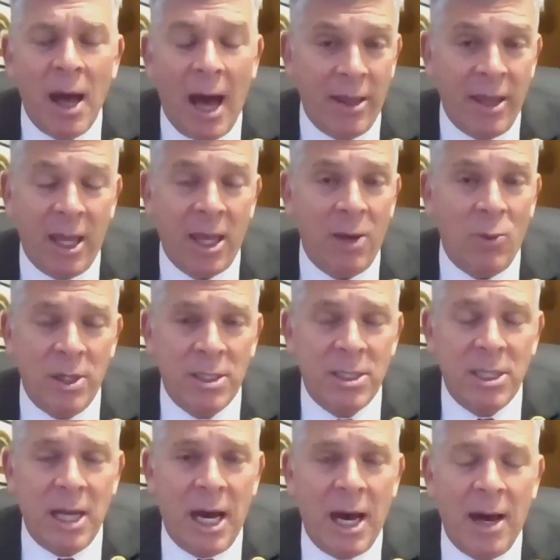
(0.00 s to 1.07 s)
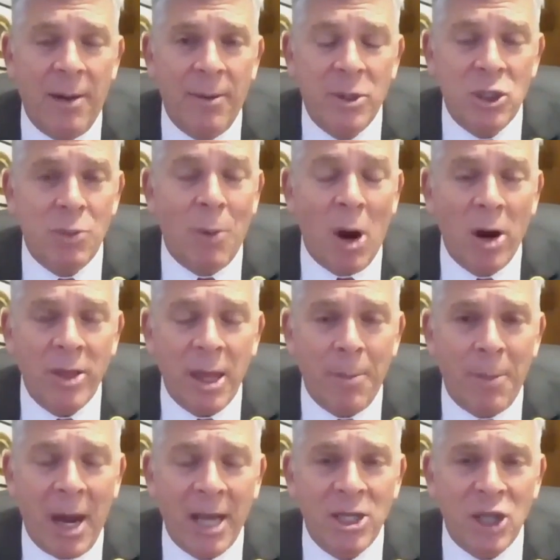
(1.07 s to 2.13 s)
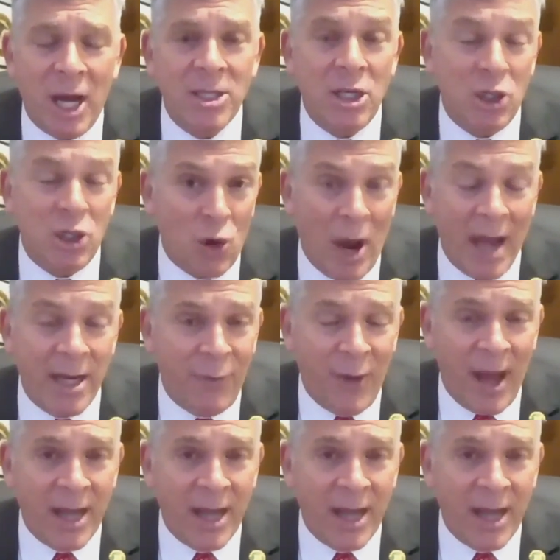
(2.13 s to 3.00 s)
I think it was smart that Mike Johnson tried to